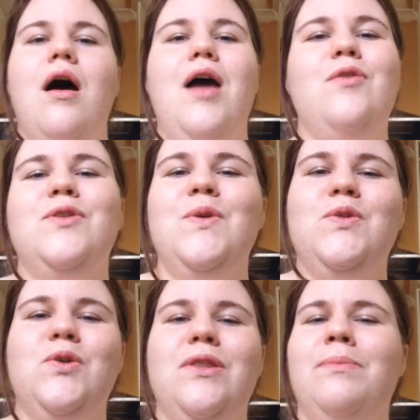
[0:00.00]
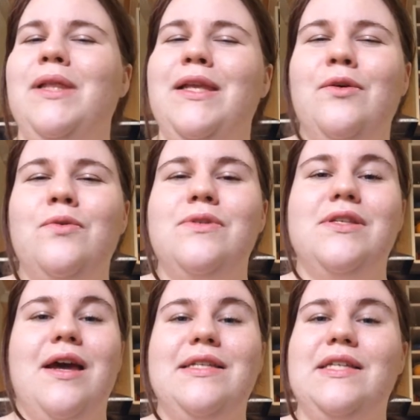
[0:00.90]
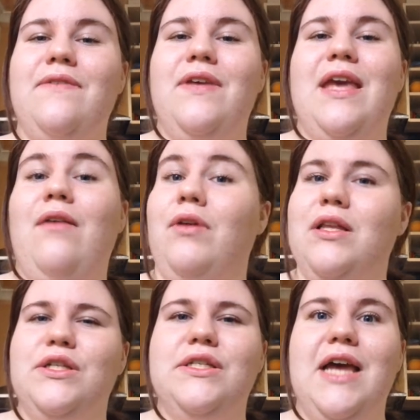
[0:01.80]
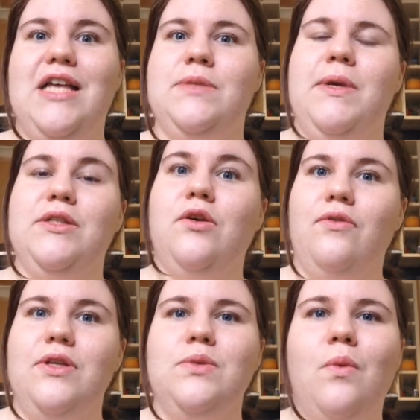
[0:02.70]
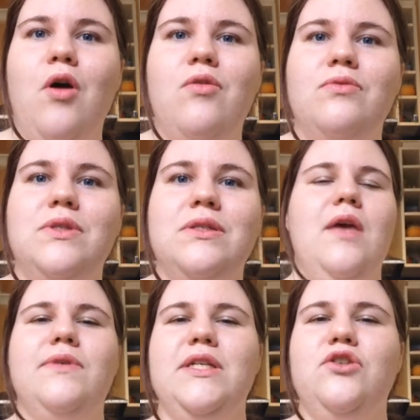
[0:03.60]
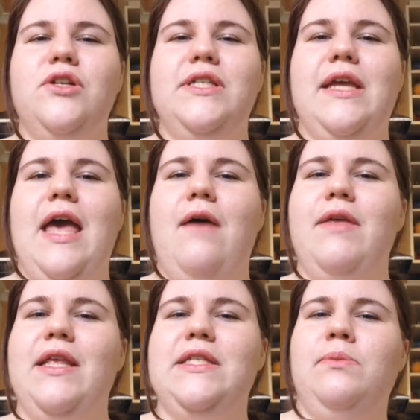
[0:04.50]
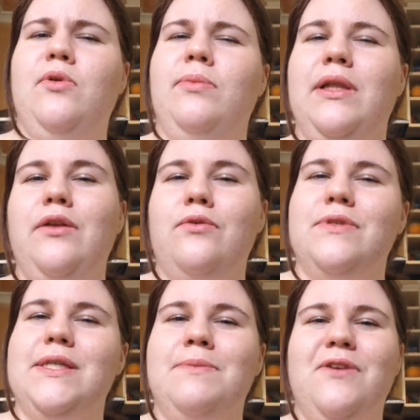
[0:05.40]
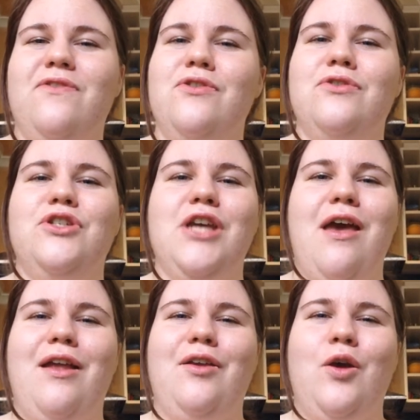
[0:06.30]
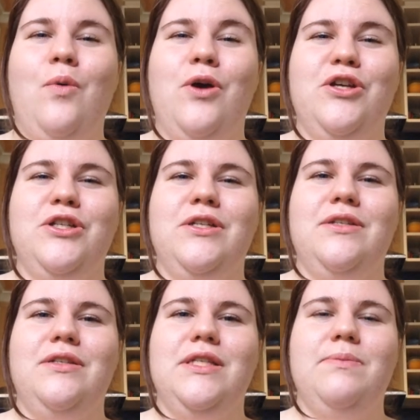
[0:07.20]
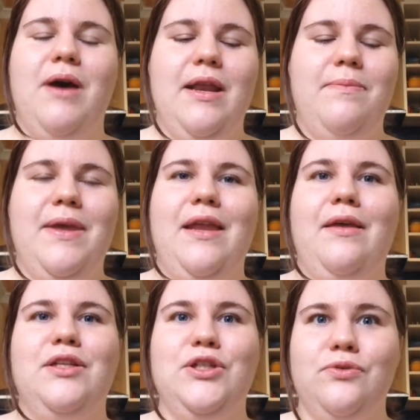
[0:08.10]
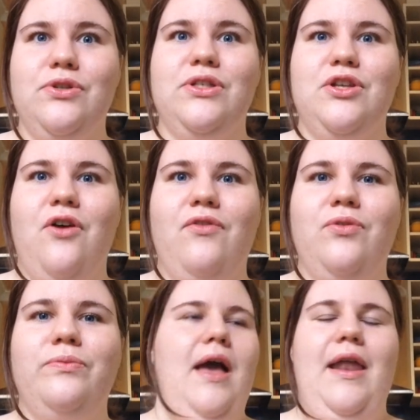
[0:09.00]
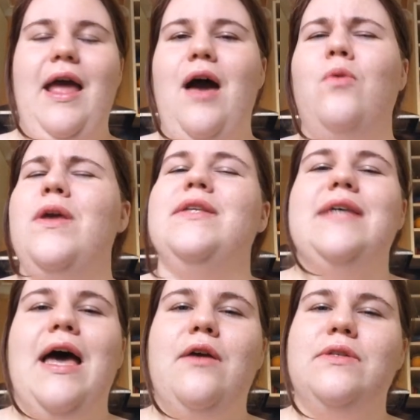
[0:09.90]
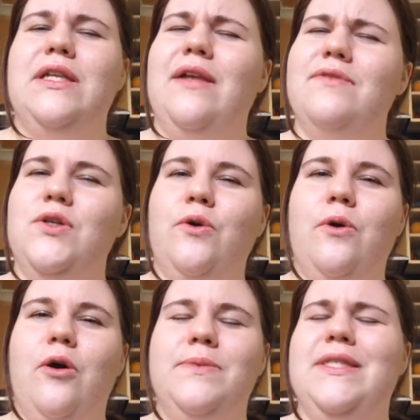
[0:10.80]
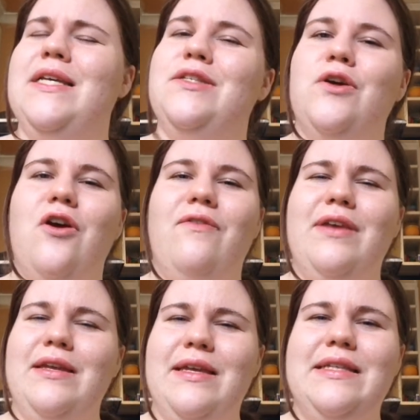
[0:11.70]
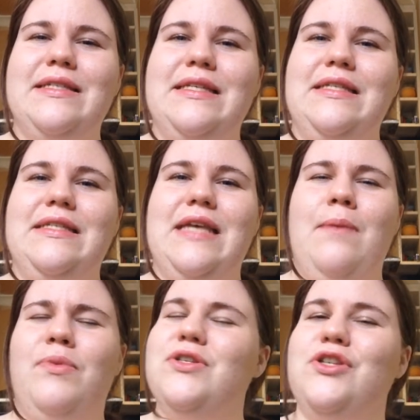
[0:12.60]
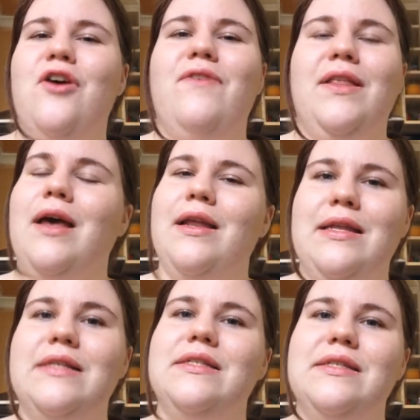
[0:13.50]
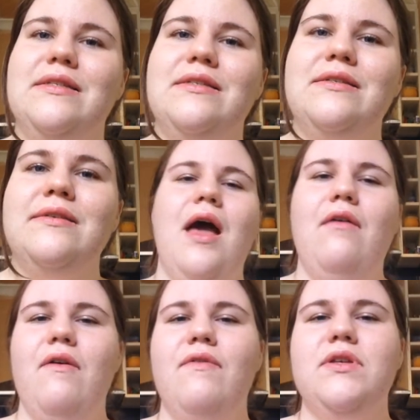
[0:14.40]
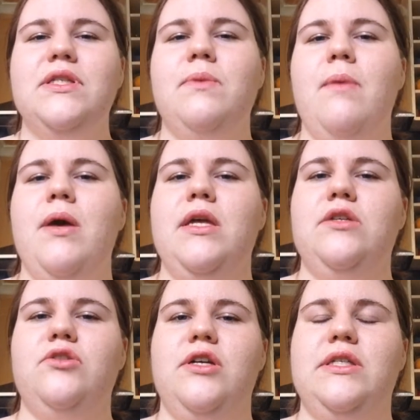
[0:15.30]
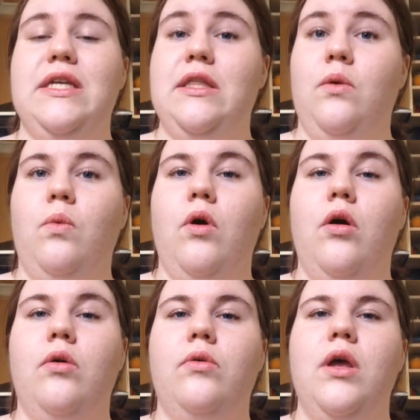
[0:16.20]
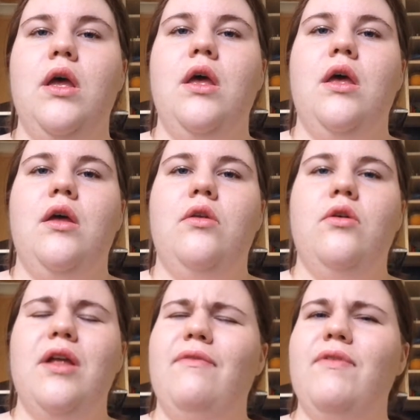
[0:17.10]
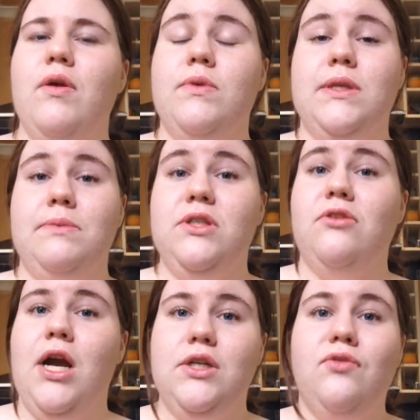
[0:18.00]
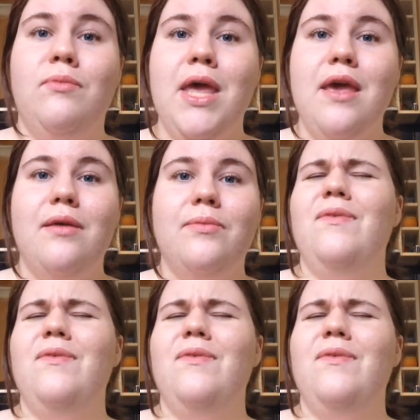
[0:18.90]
I also enjoyed the political, scientific, and religious aspects of this world. It was interesting how it explored political subterfuge and coercion, despite it being a children's novel, and how we as adults love to obsess over innocence and preserving that innocence. However, despite my interest in the world, not everything was up to scratch for me.